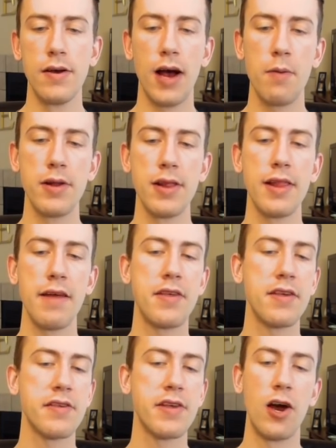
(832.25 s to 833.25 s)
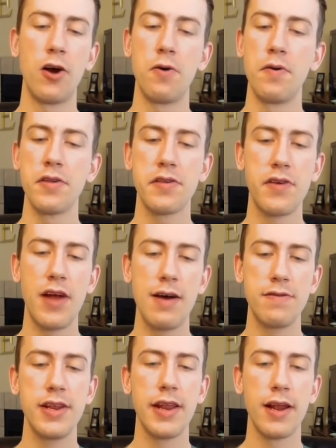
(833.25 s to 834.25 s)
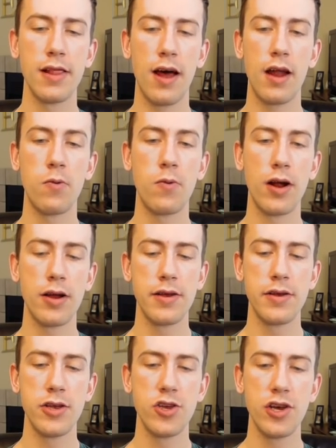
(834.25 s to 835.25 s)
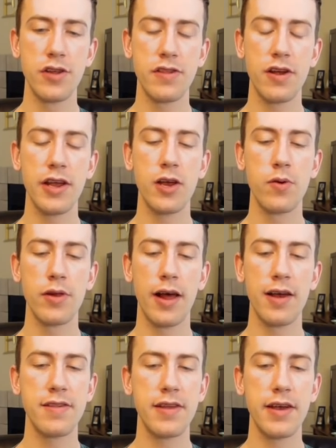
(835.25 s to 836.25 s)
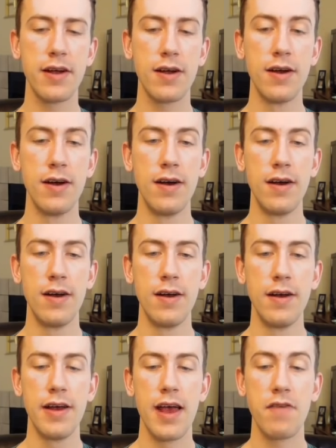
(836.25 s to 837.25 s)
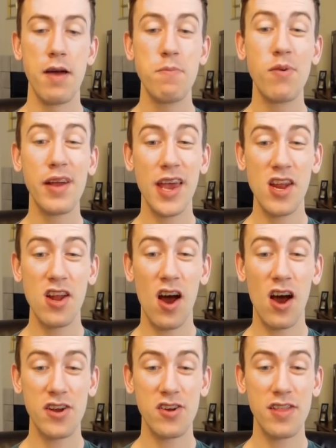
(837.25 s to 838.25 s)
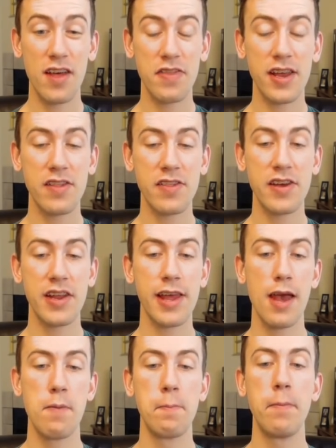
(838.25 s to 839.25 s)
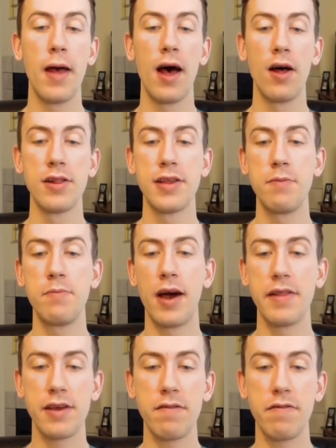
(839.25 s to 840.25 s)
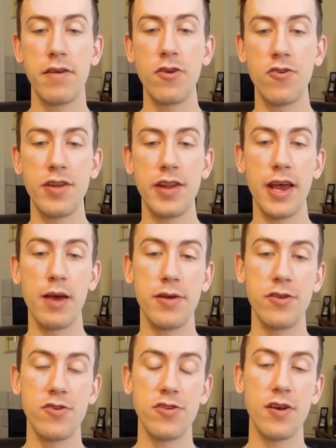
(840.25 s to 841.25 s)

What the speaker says: I'm going to let this go. Scrafty did a lot of work. Shields are equalized here. If I bring in Haunter, that thing is going to get melted by the Confusion damage.